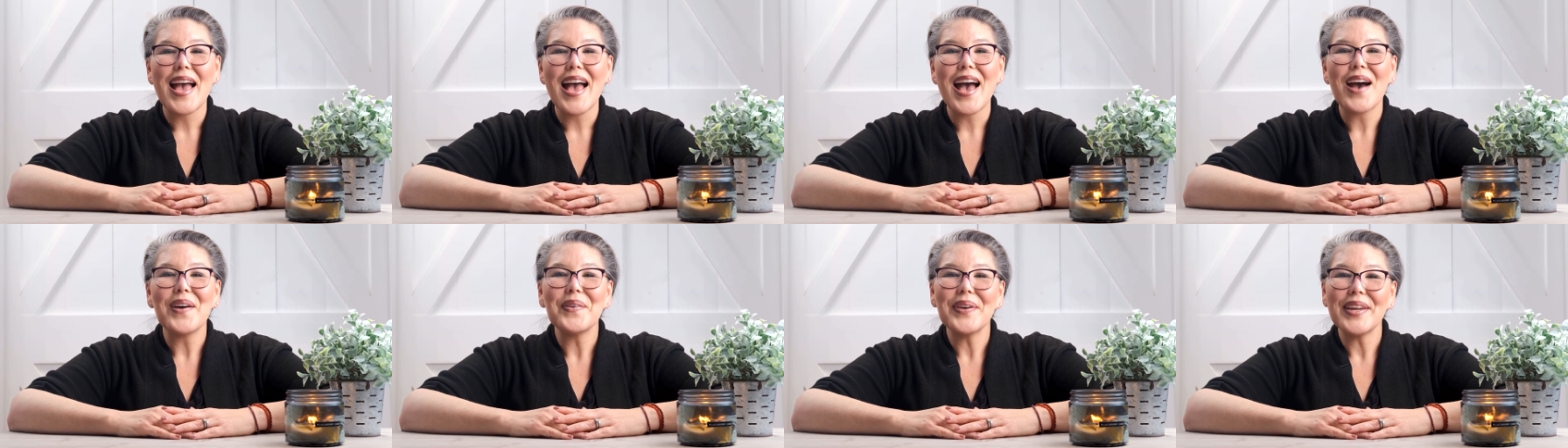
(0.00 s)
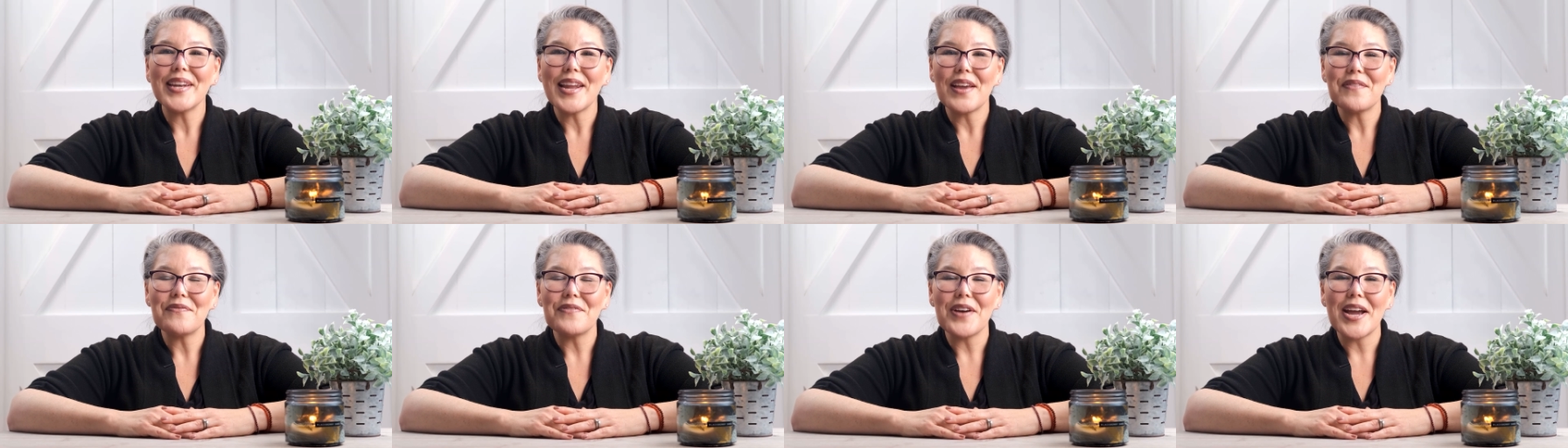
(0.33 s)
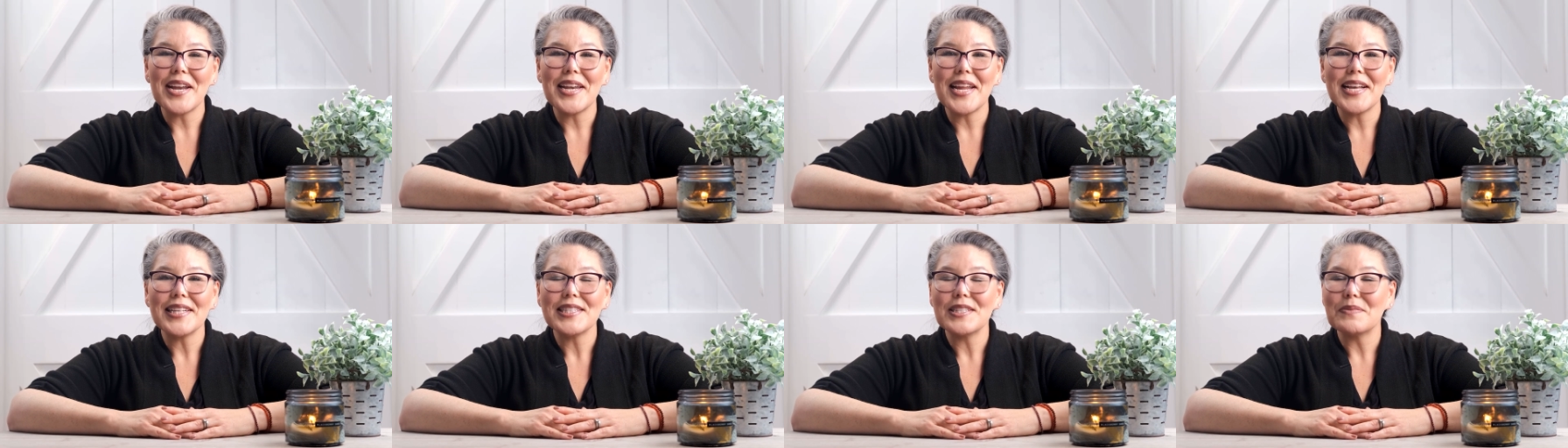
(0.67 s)
How can I
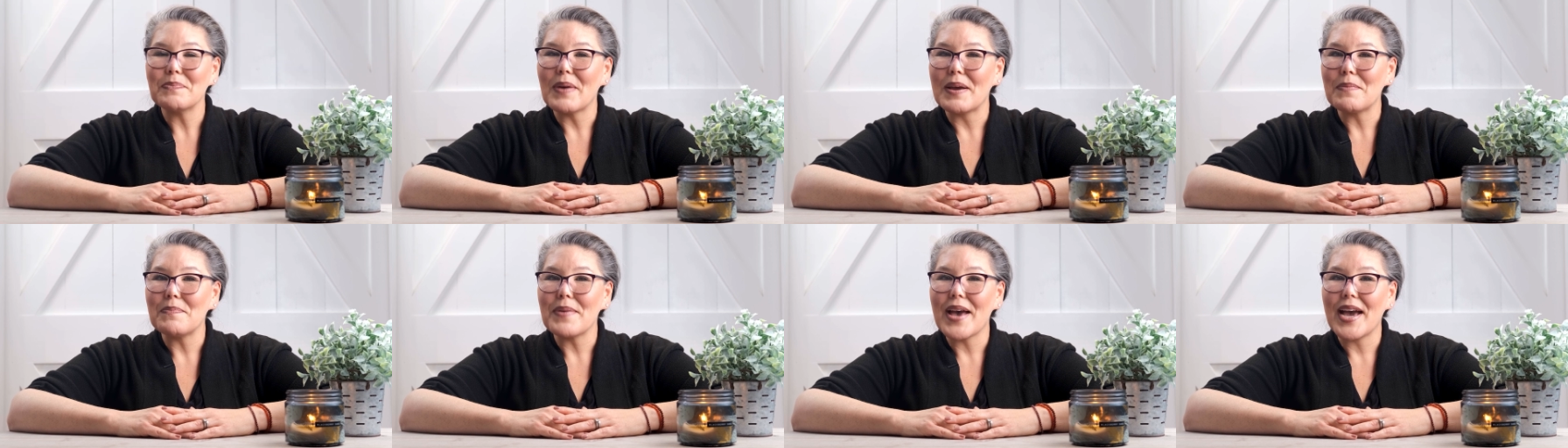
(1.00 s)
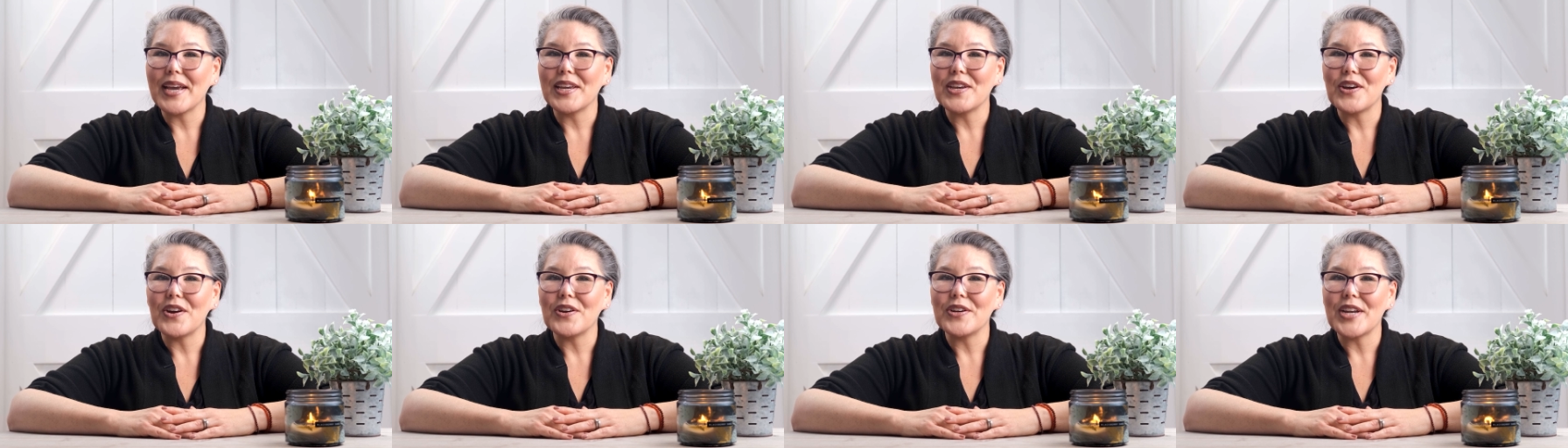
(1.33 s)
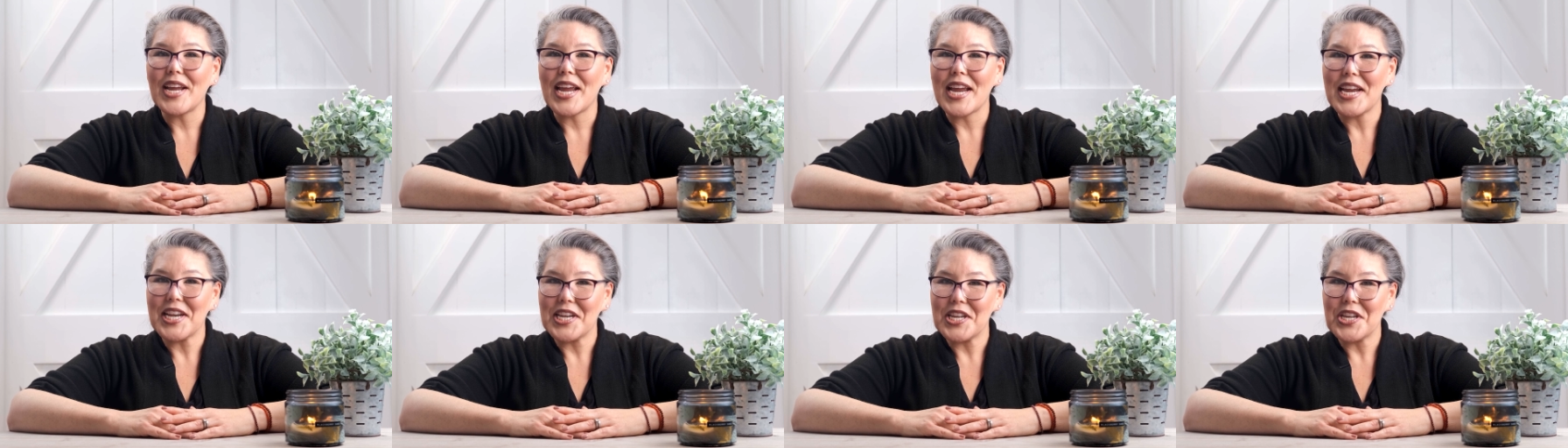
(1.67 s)
finance my backyard
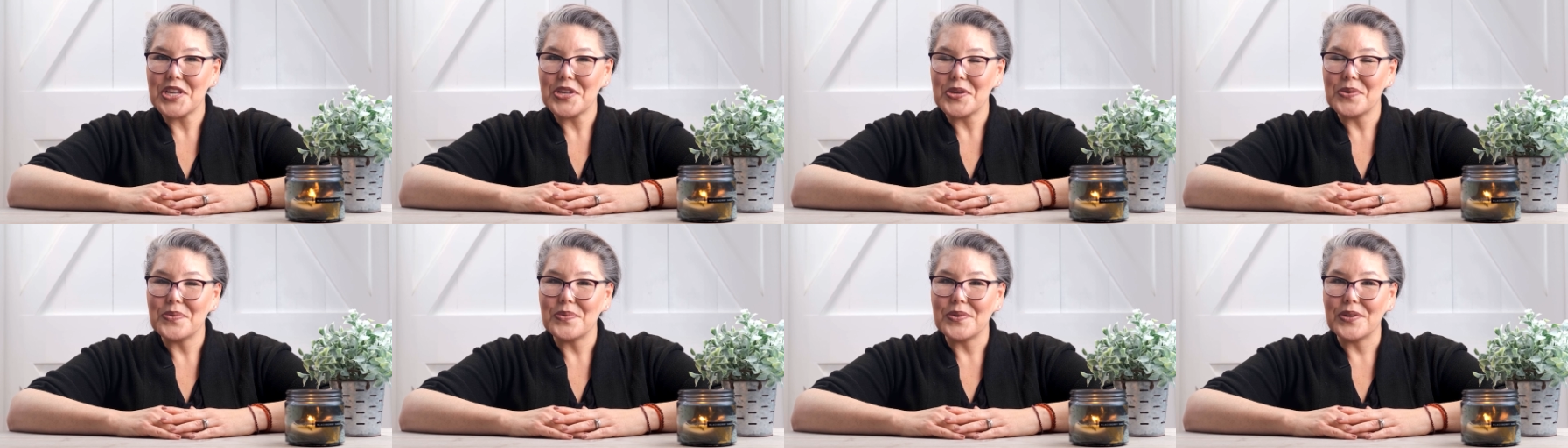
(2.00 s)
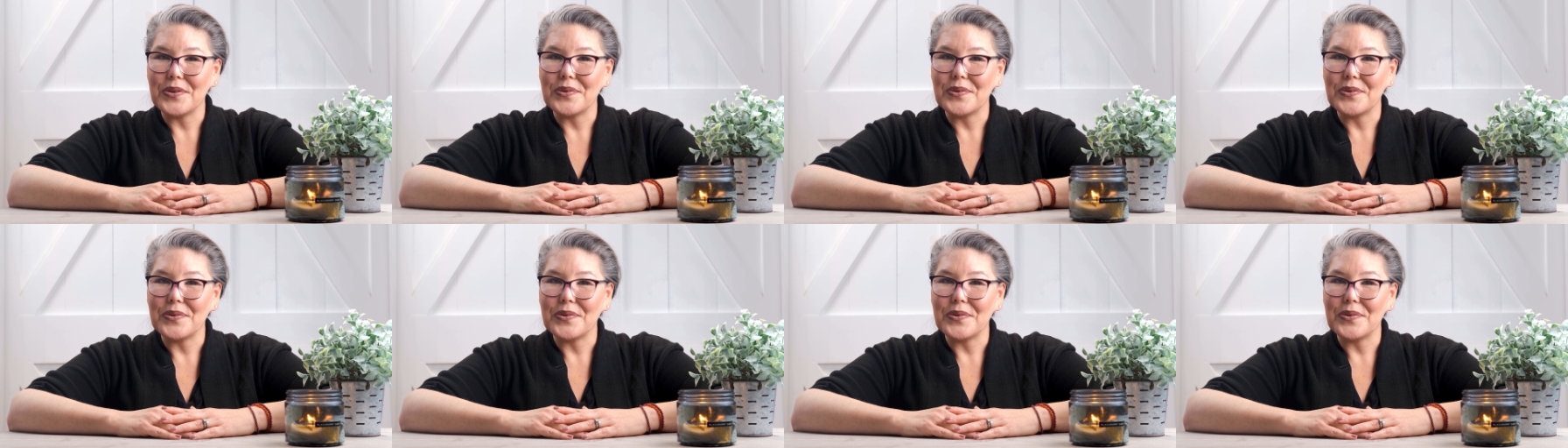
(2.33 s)
ADU